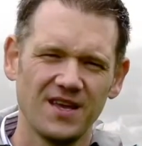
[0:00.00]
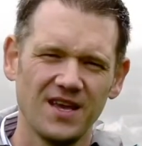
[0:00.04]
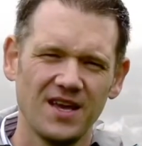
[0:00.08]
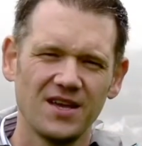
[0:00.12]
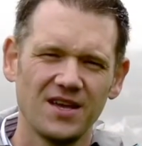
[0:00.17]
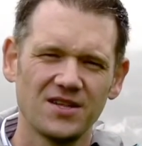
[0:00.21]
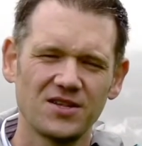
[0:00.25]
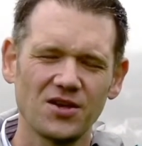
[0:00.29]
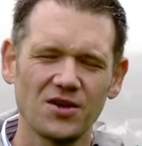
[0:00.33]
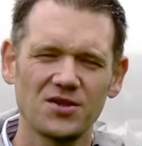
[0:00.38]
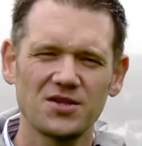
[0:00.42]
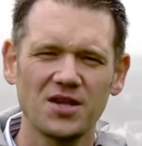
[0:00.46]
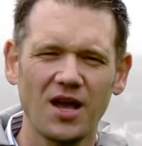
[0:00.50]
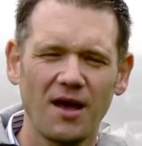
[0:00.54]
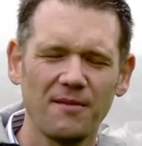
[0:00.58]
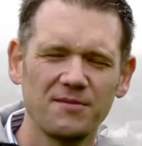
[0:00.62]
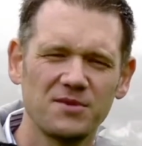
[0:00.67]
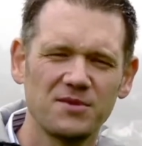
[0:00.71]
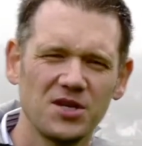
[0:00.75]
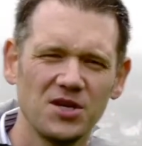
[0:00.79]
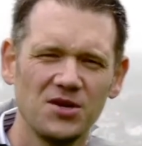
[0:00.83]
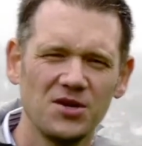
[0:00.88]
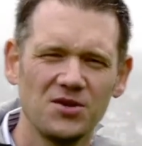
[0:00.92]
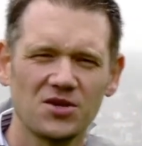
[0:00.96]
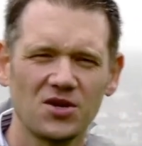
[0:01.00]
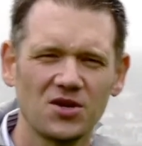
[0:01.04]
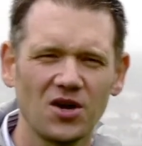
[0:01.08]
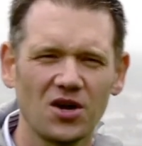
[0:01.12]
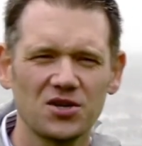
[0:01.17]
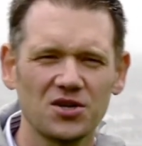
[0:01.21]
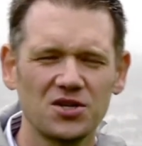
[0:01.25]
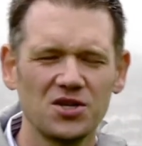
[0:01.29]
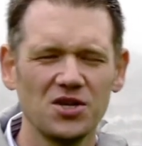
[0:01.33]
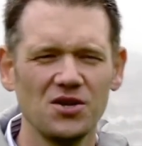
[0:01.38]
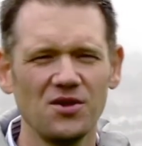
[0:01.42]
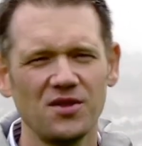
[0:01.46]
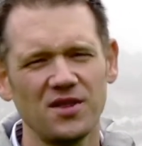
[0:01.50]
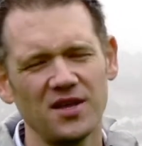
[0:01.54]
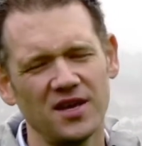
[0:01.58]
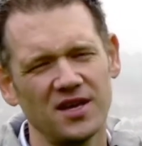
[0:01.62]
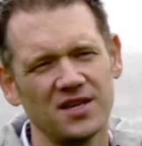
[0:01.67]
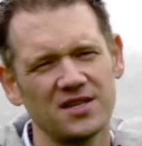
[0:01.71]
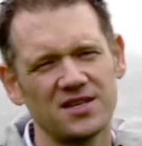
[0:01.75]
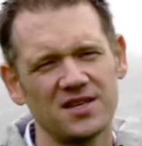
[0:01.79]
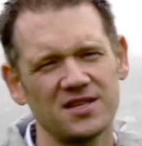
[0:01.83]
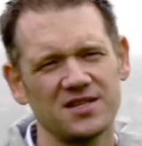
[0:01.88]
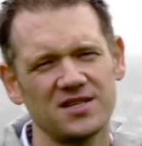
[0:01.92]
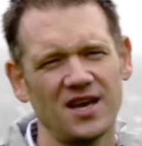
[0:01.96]
So Psalm 2's got two
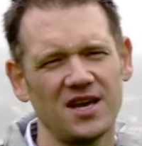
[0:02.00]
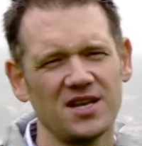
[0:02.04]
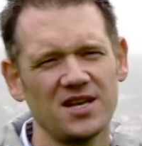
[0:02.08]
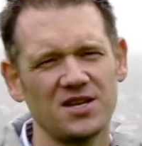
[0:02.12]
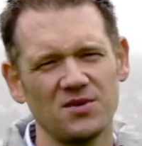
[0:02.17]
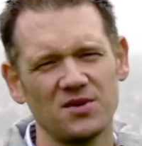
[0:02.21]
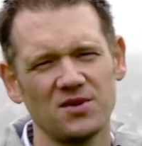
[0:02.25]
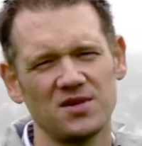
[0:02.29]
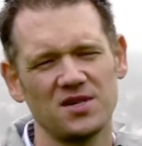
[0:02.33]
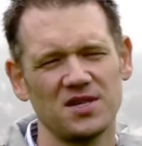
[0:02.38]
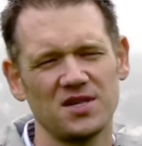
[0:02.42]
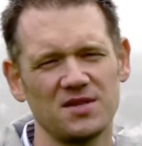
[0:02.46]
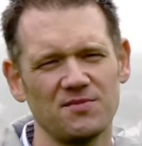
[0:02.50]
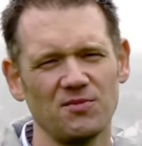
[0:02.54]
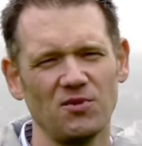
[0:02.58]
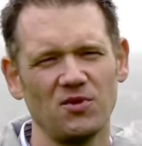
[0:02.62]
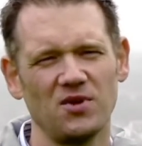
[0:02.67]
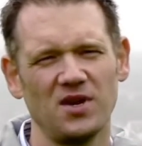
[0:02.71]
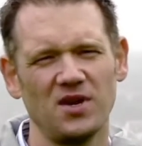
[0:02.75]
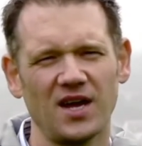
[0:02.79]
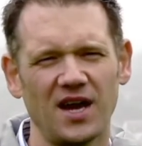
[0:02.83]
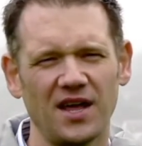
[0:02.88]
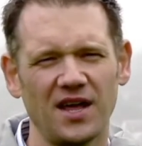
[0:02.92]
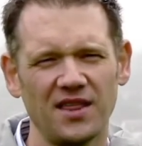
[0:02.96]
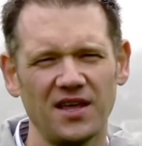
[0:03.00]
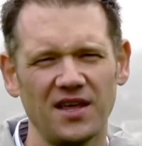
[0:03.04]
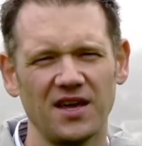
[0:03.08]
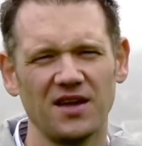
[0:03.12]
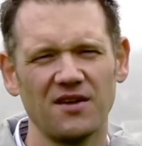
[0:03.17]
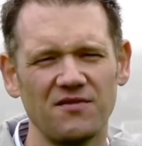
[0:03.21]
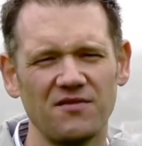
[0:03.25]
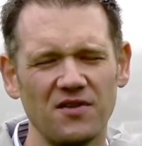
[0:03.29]
things to say to us this morning, I think.